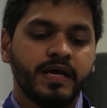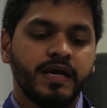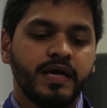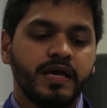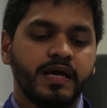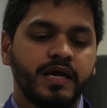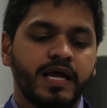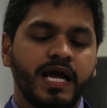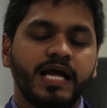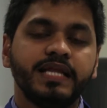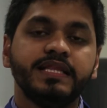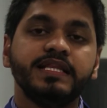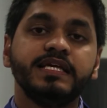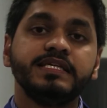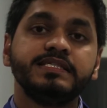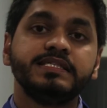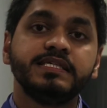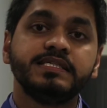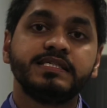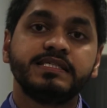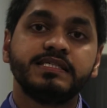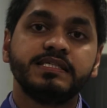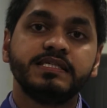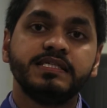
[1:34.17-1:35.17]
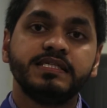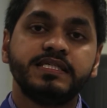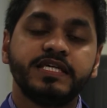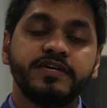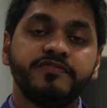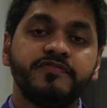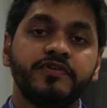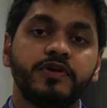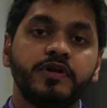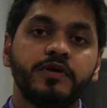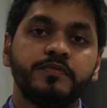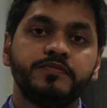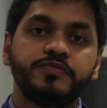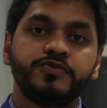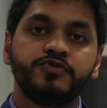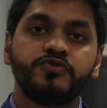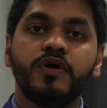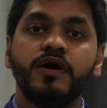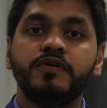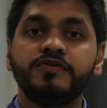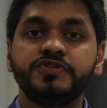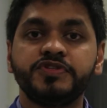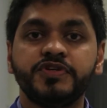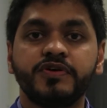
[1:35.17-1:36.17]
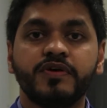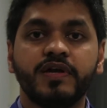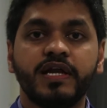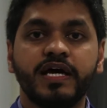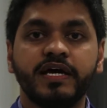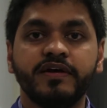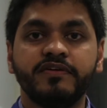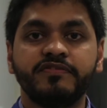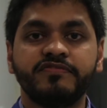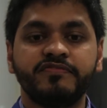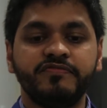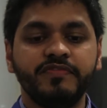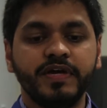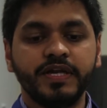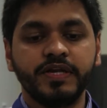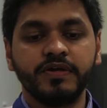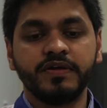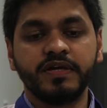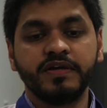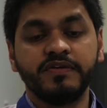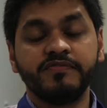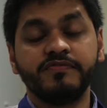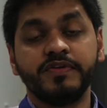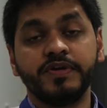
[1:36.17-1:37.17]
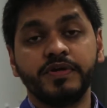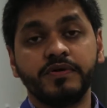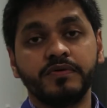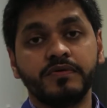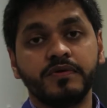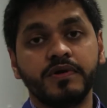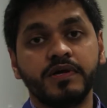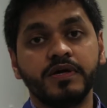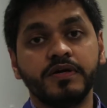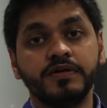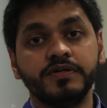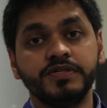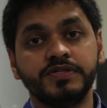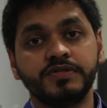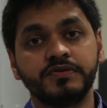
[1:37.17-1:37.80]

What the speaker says: And this is developed throughout your life when you learn